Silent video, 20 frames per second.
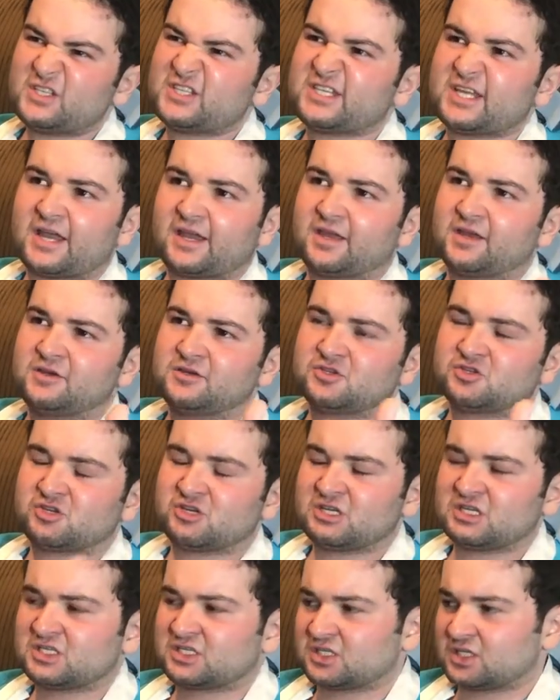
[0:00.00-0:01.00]
second,
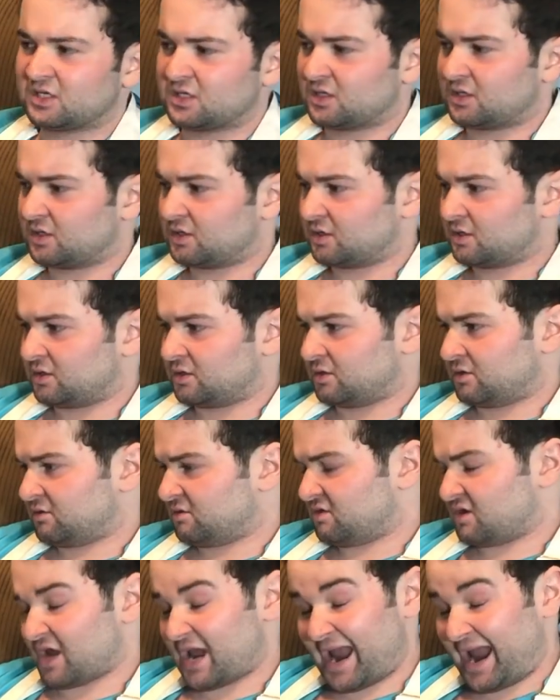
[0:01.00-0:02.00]
she's
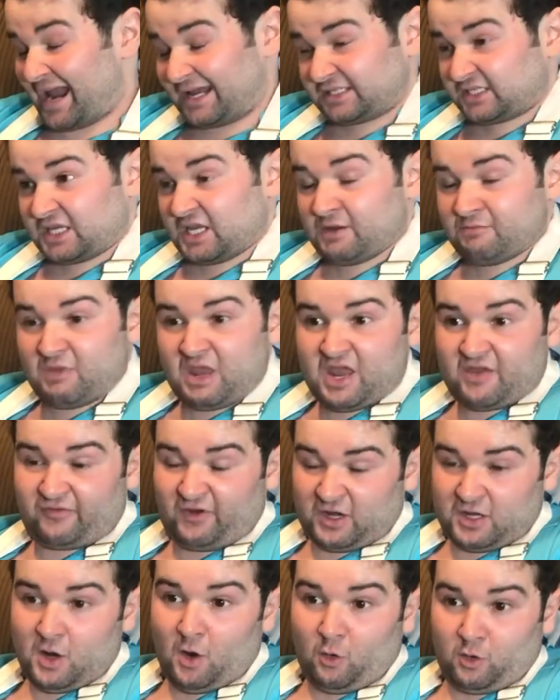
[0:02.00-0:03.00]
asking me if
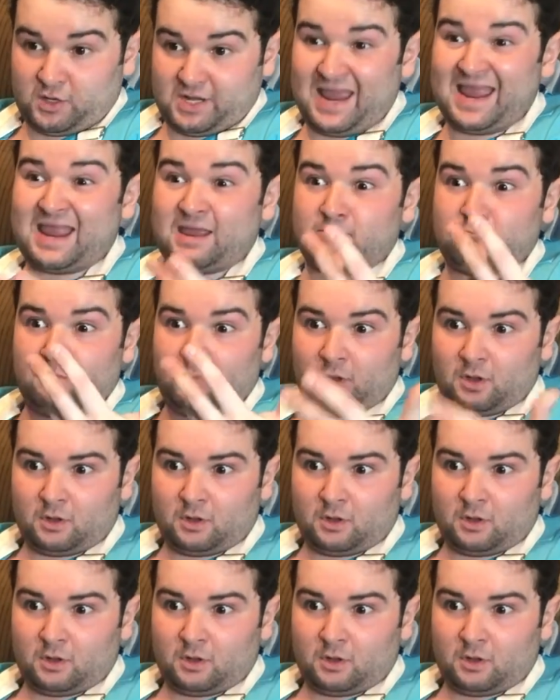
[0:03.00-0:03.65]
I know her name.